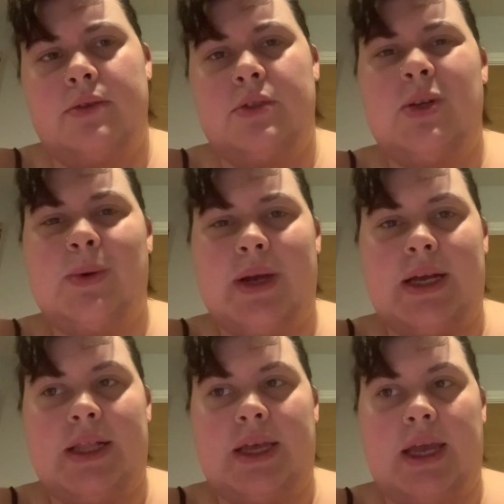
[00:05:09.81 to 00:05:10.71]
too
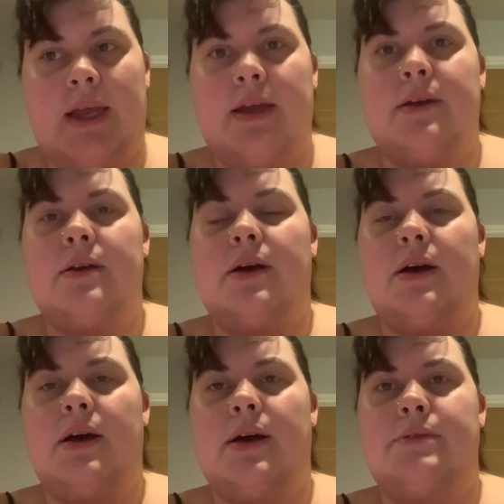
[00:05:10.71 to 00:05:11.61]
quickly
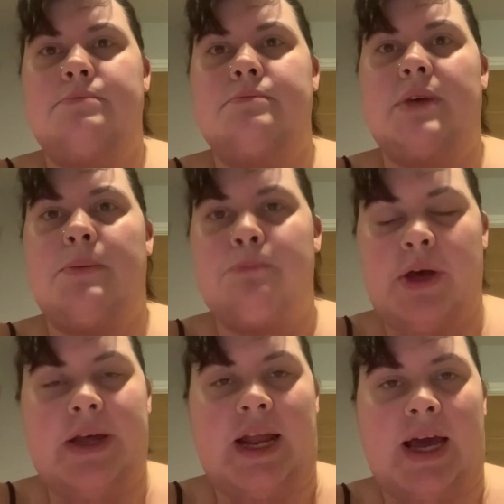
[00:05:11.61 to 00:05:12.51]
um, I'm
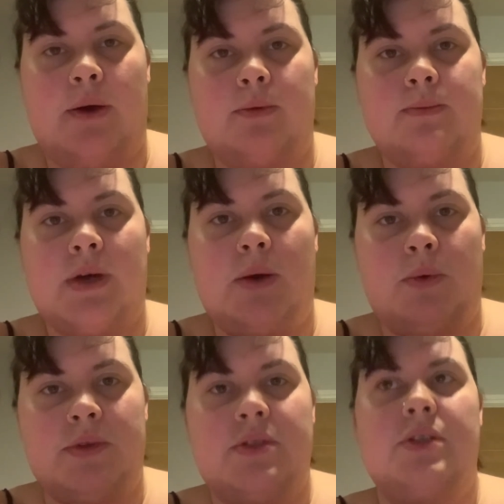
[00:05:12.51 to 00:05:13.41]
burnout. I
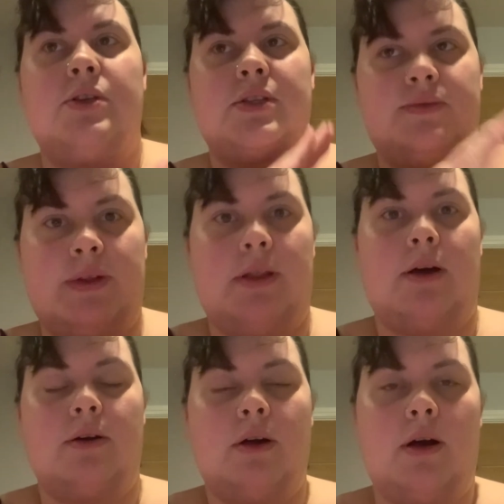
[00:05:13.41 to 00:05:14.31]
want to do this for the
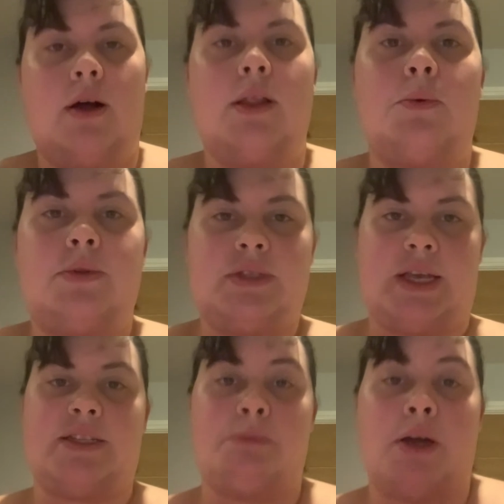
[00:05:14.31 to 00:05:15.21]
long haul. I want to
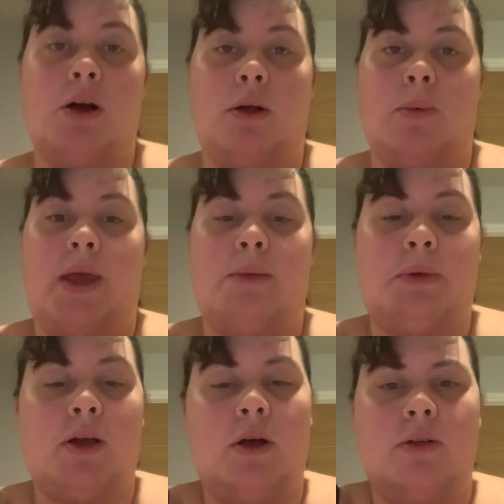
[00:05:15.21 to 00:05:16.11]
get to my goal weight, and
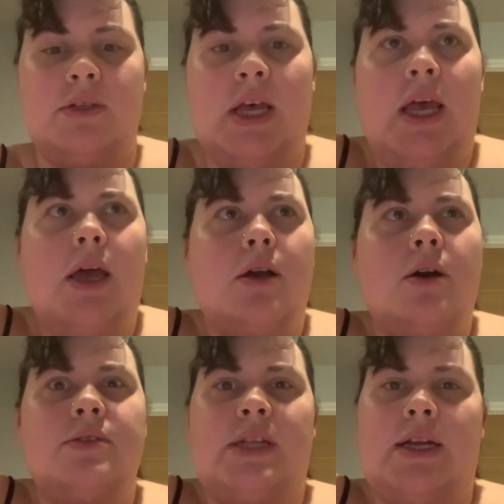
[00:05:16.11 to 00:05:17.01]
my goal
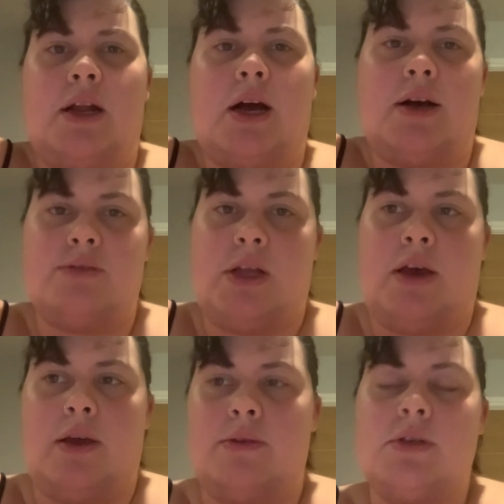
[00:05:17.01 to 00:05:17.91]
goal's nine and a half
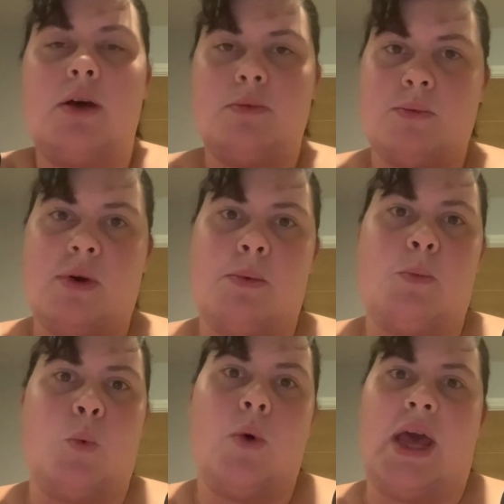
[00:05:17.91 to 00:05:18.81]
stone, so I'm,
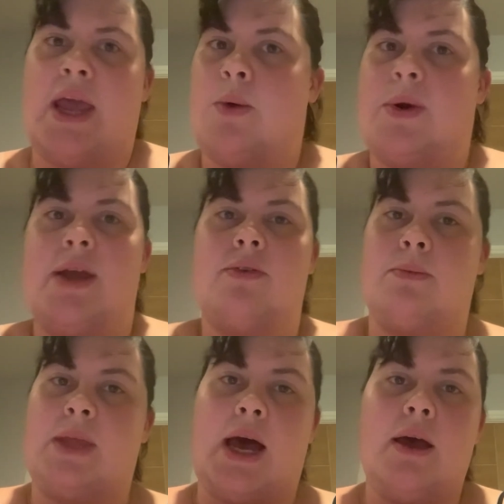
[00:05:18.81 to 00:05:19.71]
I'm way away
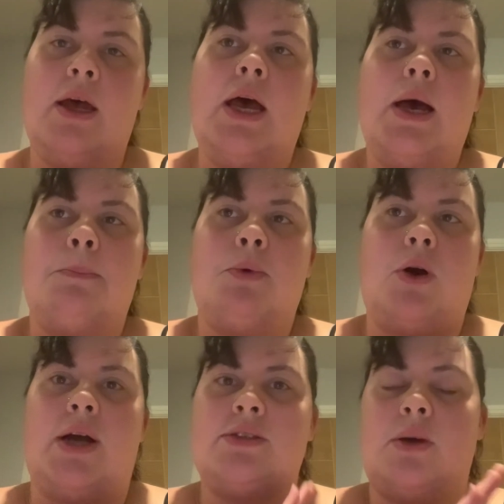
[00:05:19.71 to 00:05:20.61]
from that.
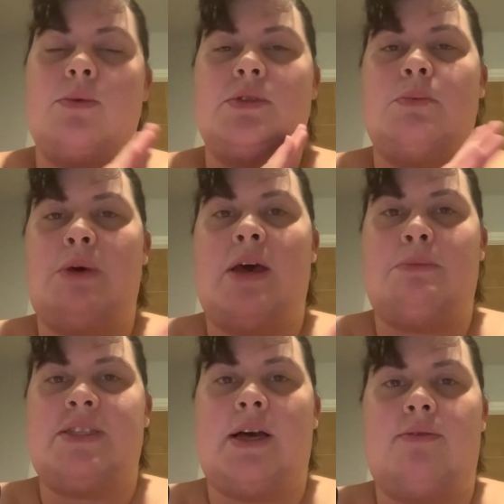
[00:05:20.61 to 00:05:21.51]
But I don't want to
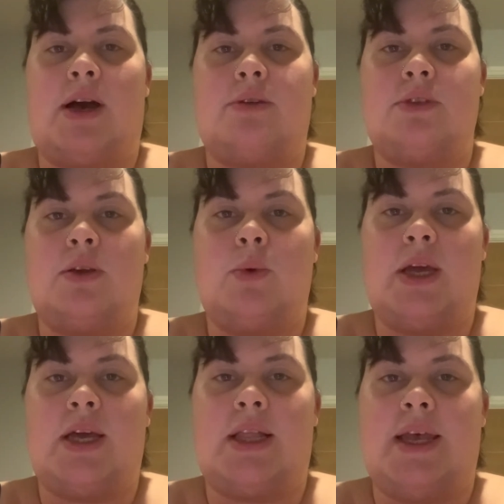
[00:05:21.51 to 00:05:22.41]
burn myself out too
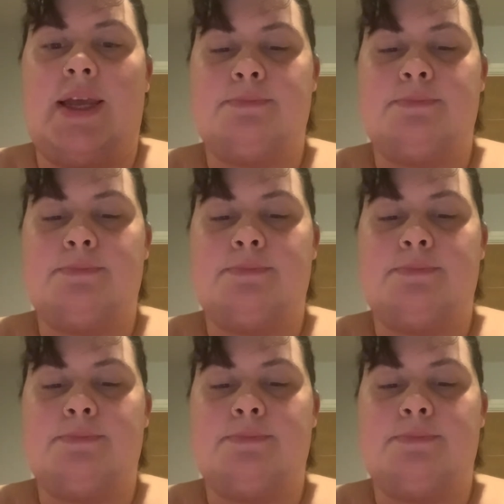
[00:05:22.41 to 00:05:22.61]
quickly,